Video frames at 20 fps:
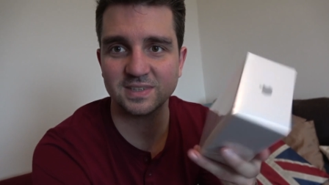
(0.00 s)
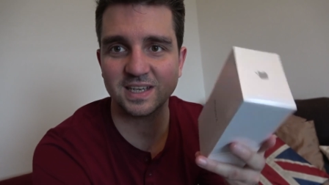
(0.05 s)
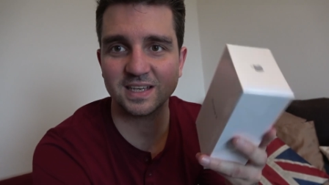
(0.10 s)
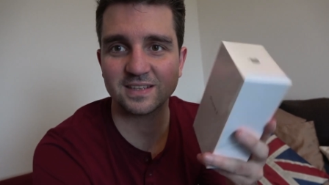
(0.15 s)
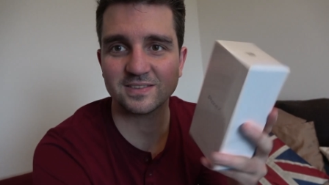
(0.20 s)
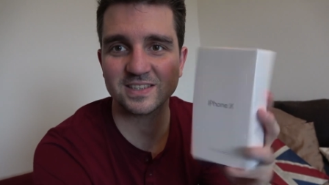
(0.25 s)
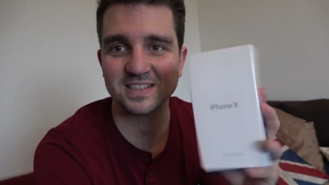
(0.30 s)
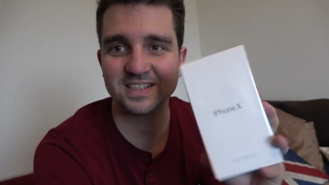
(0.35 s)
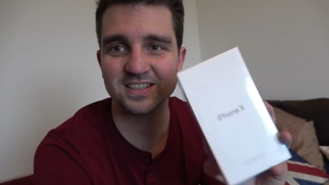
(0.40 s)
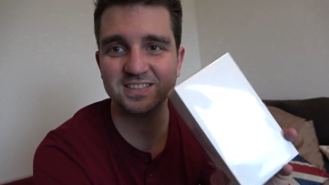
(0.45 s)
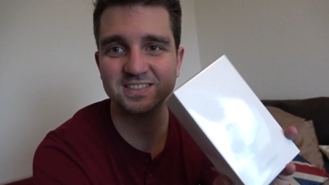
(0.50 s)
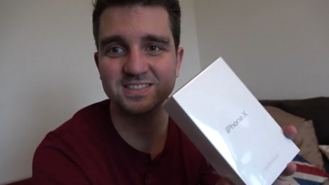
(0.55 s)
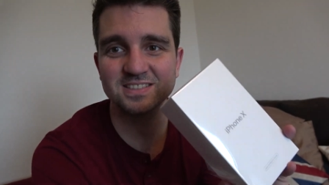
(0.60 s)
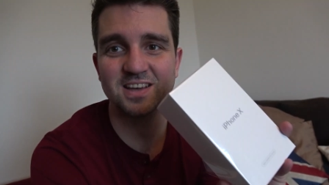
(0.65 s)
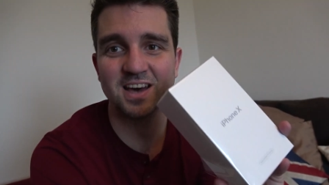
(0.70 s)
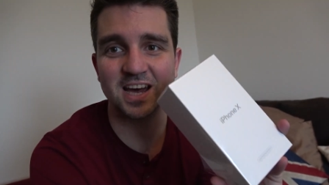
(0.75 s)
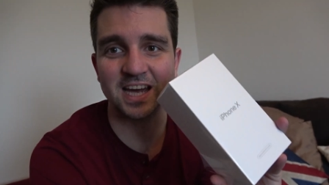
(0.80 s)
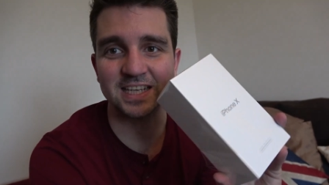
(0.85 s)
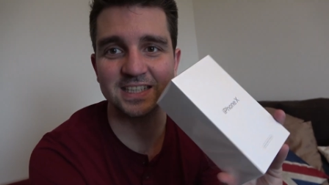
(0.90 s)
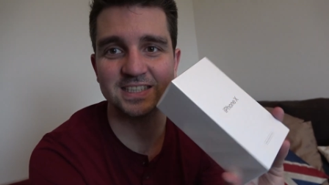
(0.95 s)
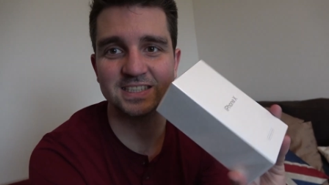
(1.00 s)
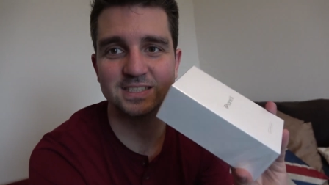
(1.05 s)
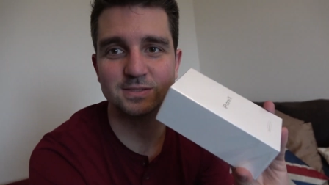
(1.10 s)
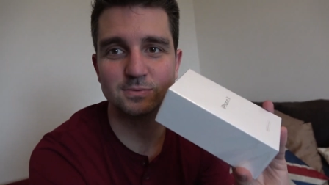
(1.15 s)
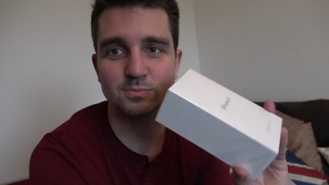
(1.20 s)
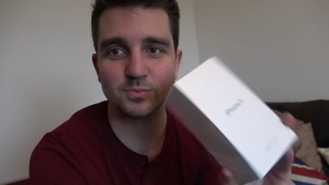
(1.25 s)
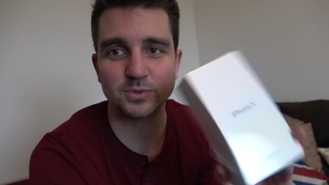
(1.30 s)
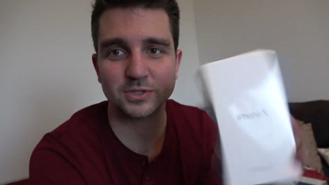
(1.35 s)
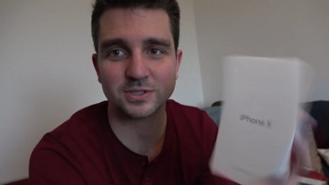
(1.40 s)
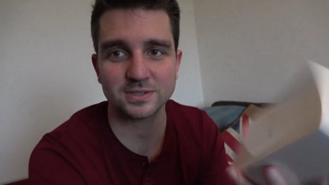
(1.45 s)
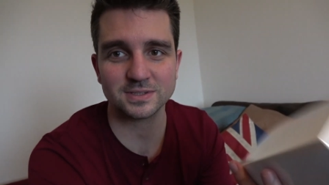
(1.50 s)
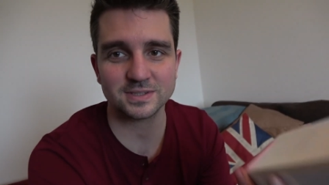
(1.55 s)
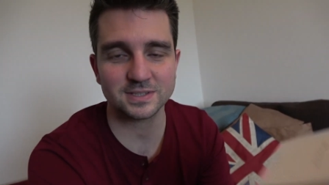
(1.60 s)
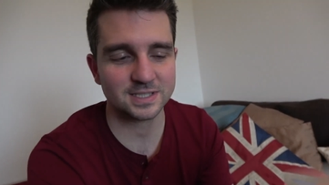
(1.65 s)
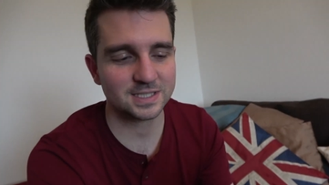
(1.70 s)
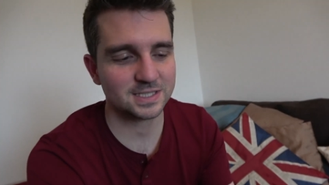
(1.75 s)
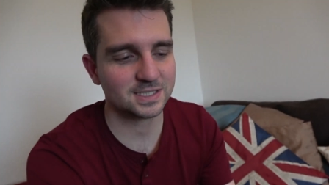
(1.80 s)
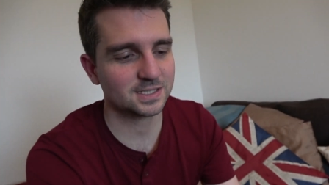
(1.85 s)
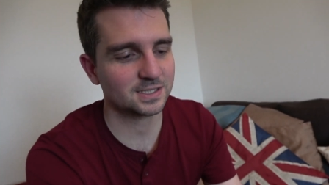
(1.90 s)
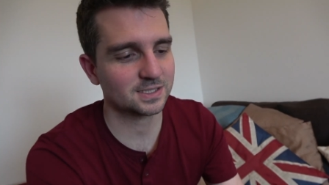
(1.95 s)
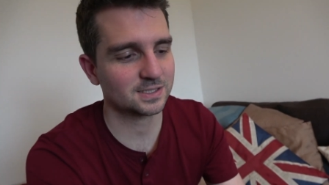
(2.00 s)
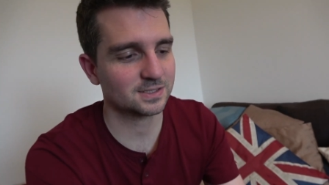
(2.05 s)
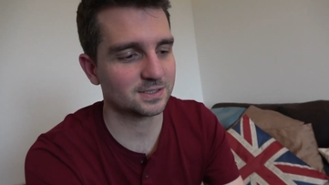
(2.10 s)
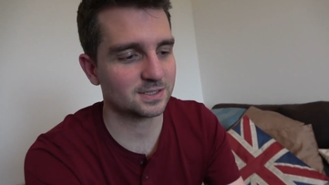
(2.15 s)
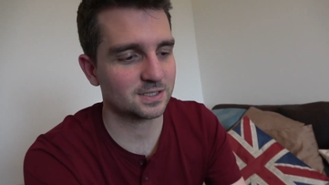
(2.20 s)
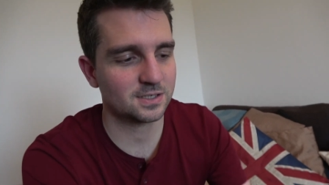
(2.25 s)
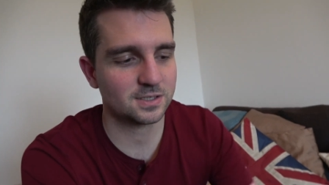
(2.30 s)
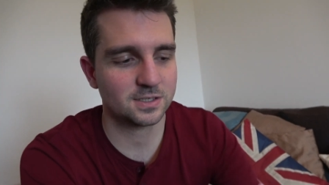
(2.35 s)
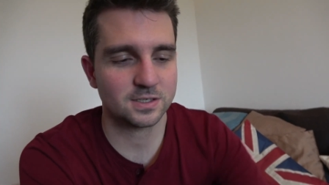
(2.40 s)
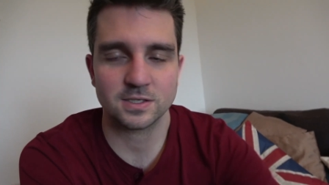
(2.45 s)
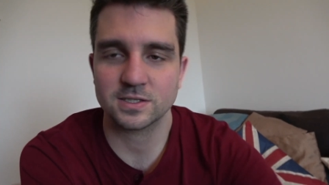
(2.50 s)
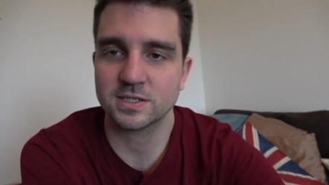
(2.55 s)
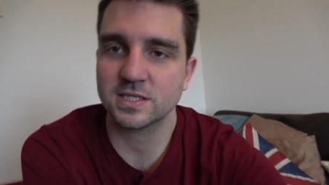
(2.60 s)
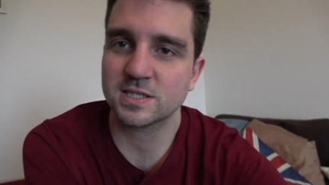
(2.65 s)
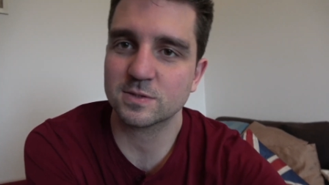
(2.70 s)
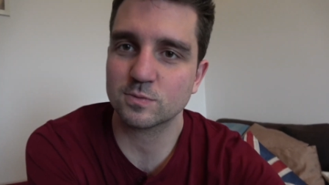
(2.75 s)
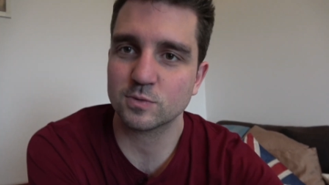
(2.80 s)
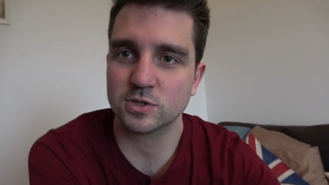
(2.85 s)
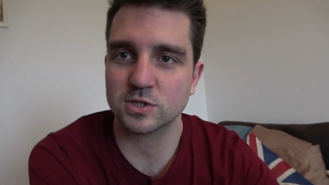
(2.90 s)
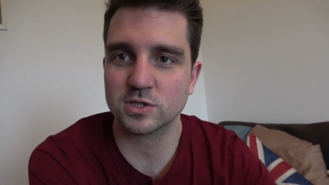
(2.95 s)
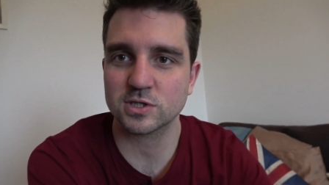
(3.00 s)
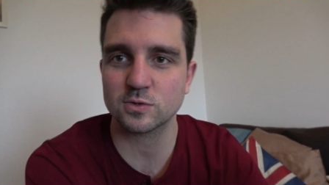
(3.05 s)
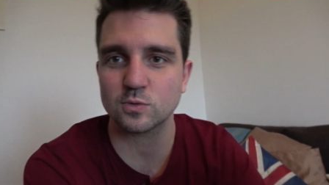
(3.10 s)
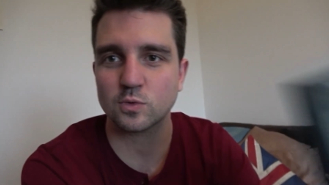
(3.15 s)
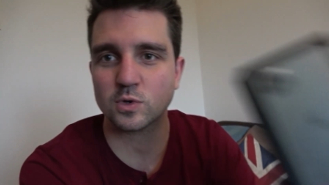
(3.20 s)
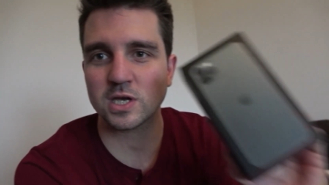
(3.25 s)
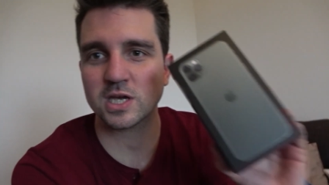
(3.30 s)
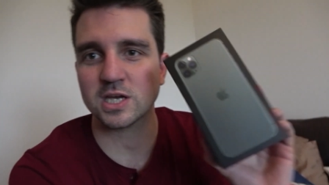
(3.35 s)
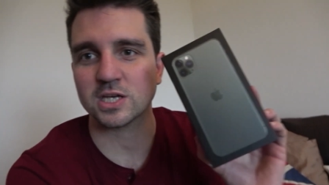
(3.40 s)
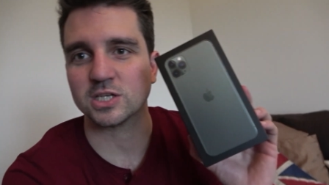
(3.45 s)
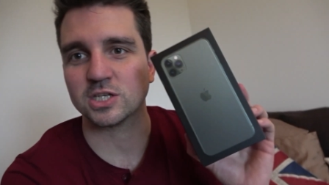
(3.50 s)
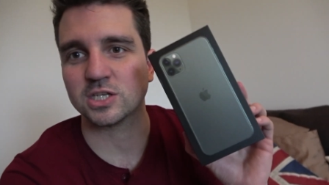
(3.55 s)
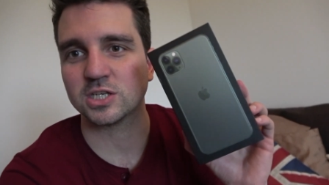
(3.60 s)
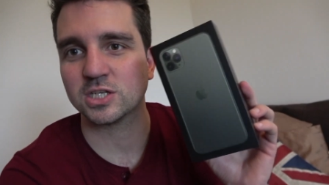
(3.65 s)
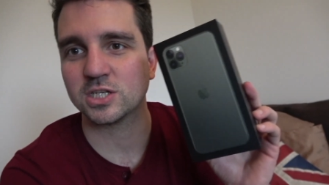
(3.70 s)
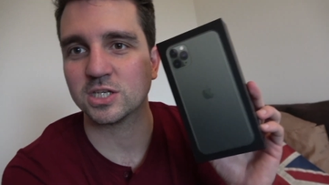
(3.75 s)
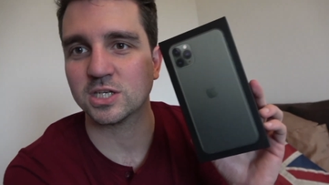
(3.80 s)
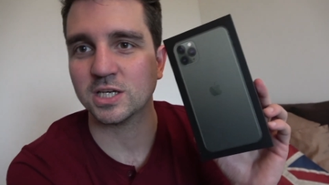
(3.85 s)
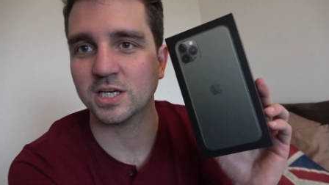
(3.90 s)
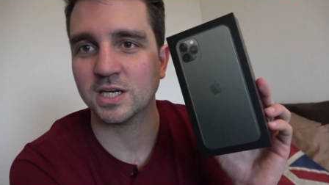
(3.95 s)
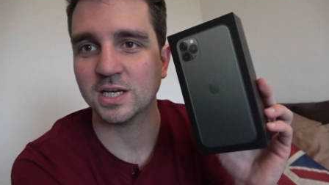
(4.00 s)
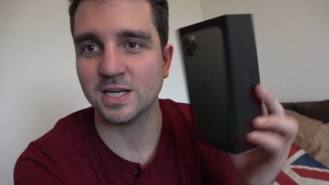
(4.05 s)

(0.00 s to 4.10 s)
I mean, it looks nice, but like... this was swish.